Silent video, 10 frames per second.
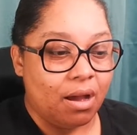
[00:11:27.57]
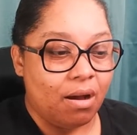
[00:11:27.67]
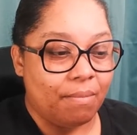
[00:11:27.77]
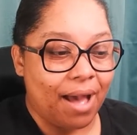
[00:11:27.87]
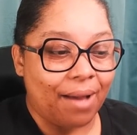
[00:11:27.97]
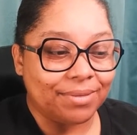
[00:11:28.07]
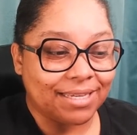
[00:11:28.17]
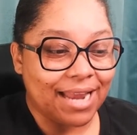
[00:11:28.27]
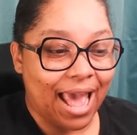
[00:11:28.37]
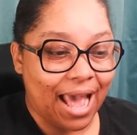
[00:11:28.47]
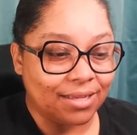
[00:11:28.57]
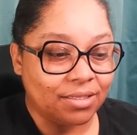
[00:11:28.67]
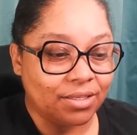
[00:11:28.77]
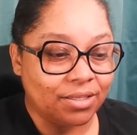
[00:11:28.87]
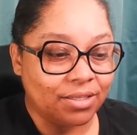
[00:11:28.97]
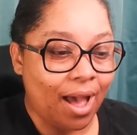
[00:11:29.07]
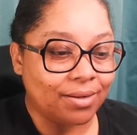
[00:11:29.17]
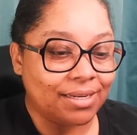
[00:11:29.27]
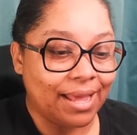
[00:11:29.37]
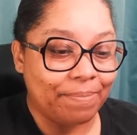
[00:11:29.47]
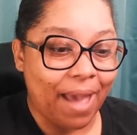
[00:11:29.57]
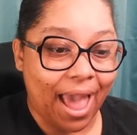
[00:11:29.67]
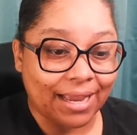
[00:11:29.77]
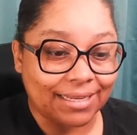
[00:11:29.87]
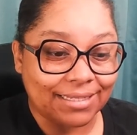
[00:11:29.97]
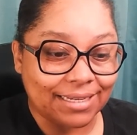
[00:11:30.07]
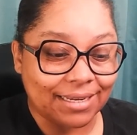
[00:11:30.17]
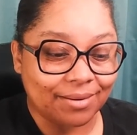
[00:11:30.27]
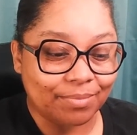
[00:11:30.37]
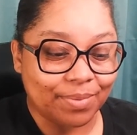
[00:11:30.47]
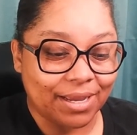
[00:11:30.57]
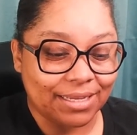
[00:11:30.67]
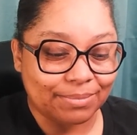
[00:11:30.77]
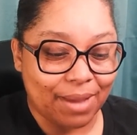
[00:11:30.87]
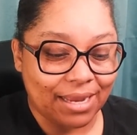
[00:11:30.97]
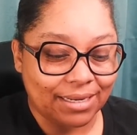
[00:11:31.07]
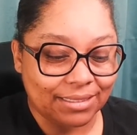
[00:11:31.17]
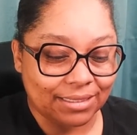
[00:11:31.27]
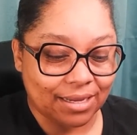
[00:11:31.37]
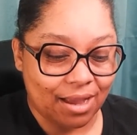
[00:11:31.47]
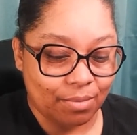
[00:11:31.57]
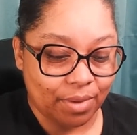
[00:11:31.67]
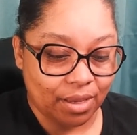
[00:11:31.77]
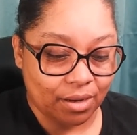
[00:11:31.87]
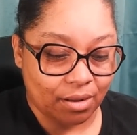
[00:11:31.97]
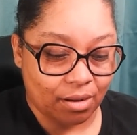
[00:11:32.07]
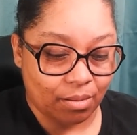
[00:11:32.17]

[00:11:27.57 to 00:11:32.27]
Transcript: I was gonna ask you how did they package it because mine doesn't come in